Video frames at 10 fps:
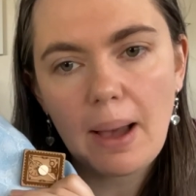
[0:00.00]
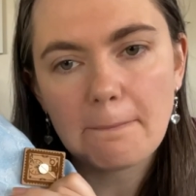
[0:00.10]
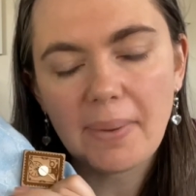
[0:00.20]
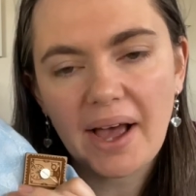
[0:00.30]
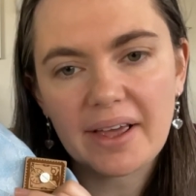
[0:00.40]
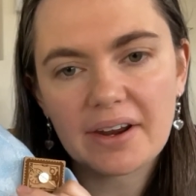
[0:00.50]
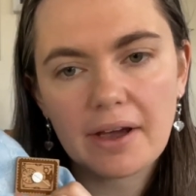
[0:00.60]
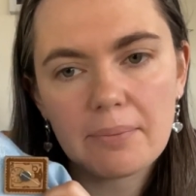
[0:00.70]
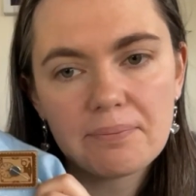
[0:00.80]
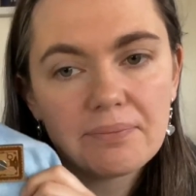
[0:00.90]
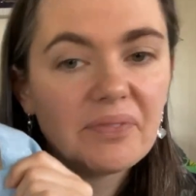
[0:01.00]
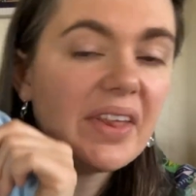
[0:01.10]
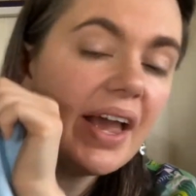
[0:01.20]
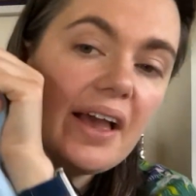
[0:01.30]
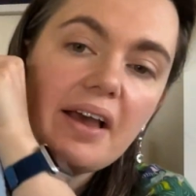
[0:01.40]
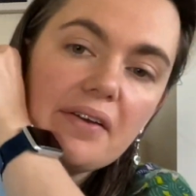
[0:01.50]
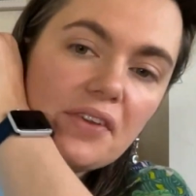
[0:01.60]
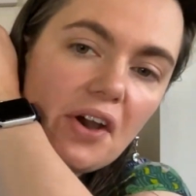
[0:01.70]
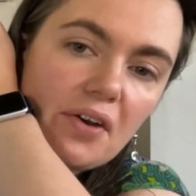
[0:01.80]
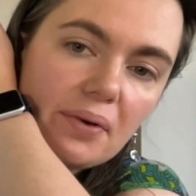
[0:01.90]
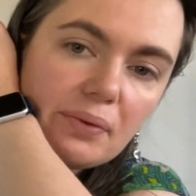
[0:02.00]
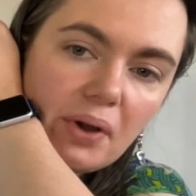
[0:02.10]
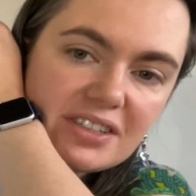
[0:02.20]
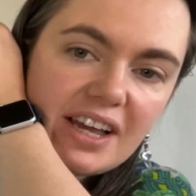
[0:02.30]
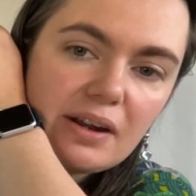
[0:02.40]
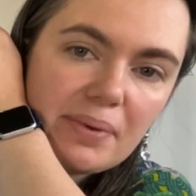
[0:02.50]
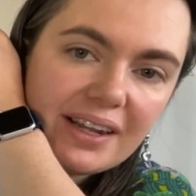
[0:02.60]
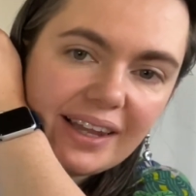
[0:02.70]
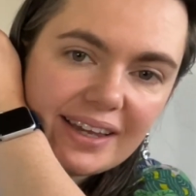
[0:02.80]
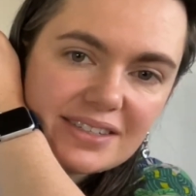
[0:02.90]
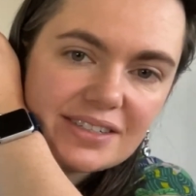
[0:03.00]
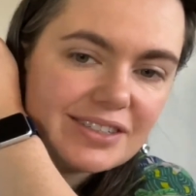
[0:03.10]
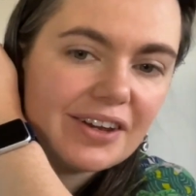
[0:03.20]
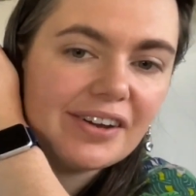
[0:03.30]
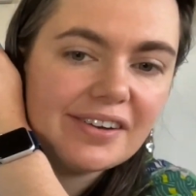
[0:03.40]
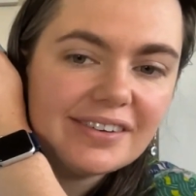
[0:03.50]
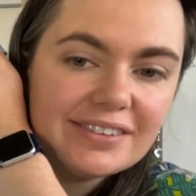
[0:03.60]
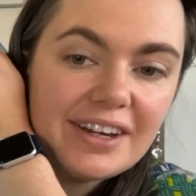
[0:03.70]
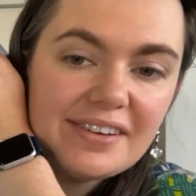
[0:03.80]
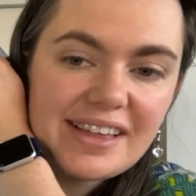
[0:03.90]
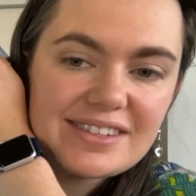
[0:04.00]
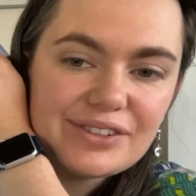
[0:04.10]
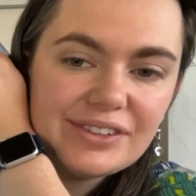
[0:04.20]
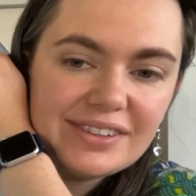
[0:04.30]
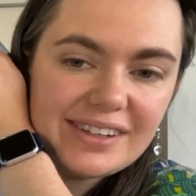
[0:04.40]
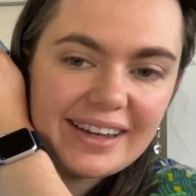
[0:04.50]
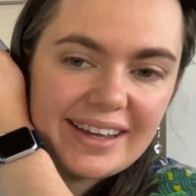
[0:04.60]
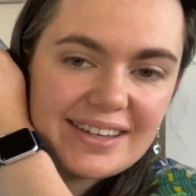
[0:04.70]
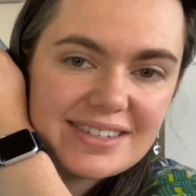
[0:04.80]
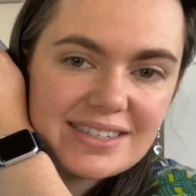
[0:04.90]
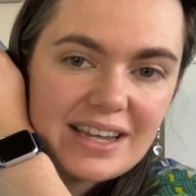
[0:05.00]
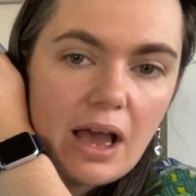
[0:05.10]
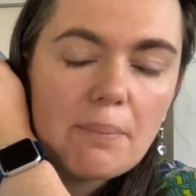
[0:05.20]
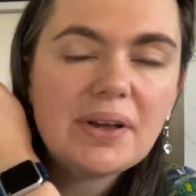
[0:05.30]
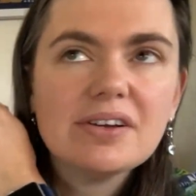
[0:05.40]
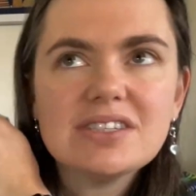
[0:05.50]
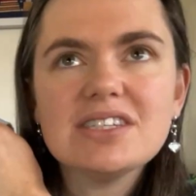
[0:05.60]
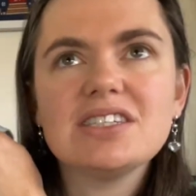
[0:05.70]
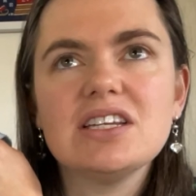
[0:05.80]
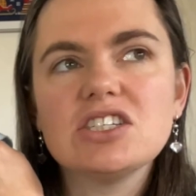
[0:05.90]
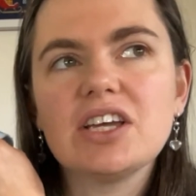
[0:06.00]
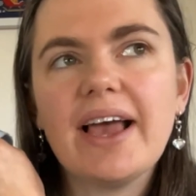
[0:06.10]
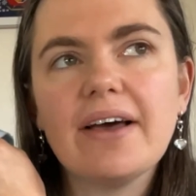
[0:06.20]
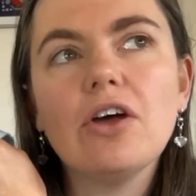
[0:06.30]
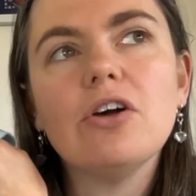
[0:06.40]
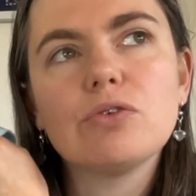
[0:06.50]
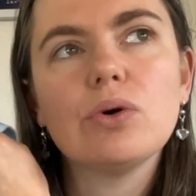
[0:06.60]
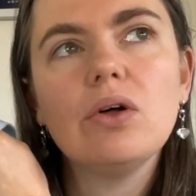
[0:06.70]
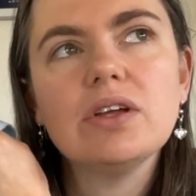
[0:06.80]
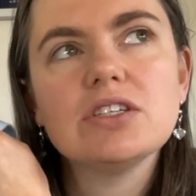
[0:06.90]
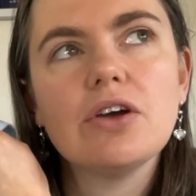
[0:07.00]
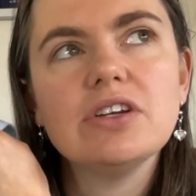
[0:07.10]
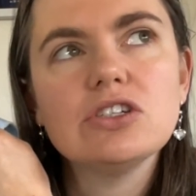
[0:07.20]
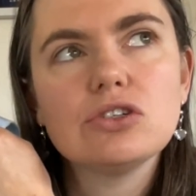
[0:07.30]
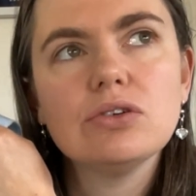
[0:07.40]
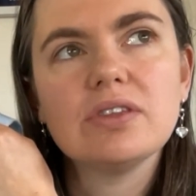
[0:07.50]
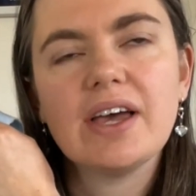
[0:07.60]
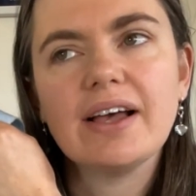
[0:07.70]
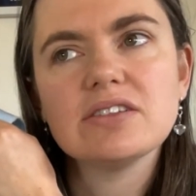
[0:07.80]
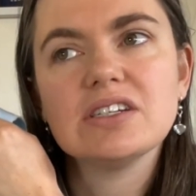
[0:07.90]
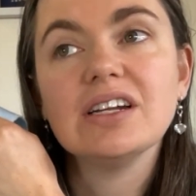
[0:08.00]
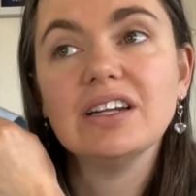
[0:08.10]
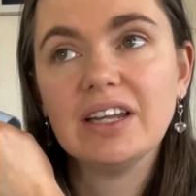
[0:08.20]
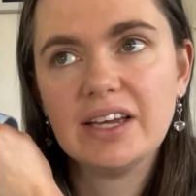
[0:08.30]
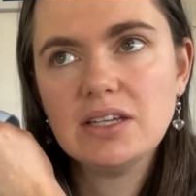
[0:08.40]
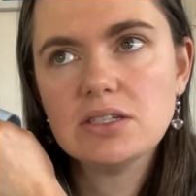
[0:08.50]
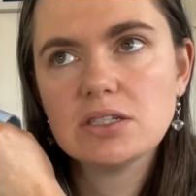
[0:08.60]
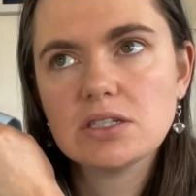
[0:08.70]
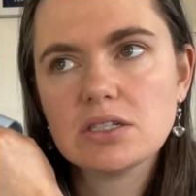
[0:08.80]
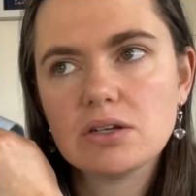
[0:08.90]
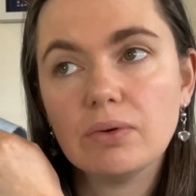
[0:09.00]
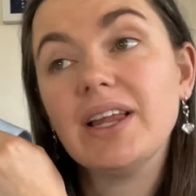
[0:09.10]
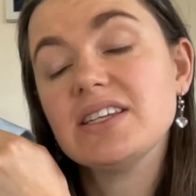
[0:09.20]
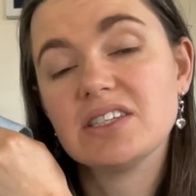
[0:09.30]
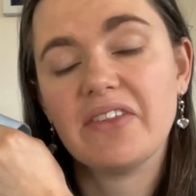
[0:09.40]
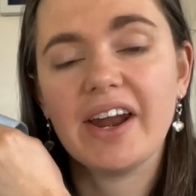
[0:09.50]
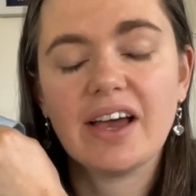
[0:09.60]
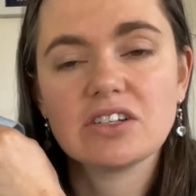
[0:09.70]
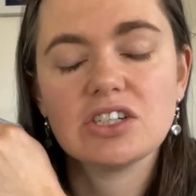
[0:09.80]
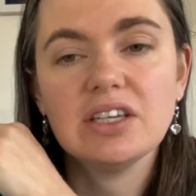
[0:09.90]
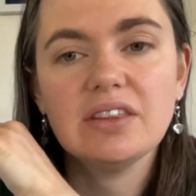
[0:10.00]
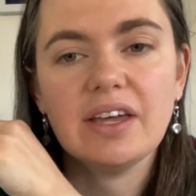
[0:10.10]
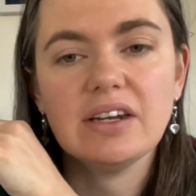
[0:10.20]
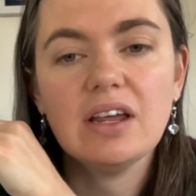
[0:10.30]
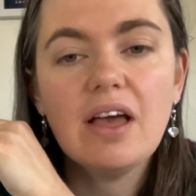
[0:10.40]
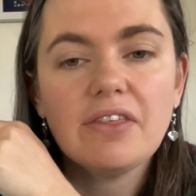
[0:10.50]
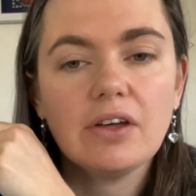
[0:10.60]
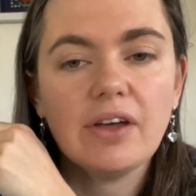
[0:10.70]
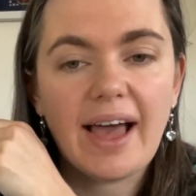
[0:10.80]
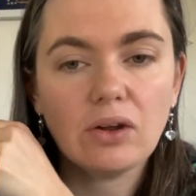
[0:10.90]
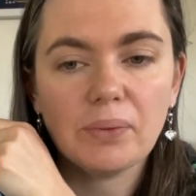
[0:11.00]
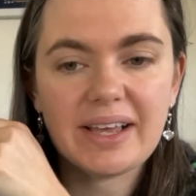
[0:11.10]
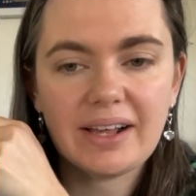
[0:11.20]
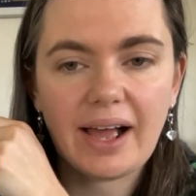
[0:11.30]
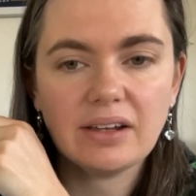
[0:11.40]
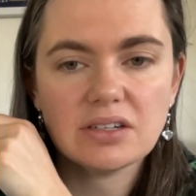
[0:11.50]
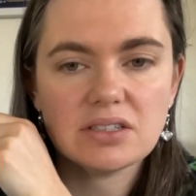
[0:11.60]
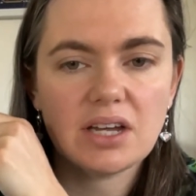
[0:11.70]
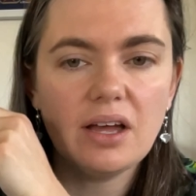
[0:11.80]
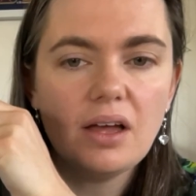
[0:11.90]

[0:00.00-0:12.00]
But yeah, no, it worked out a bit less. So no, that's good. And I guess because the stitch count overall is only 2,000 less, or less than that actually, than the Halloween calendar,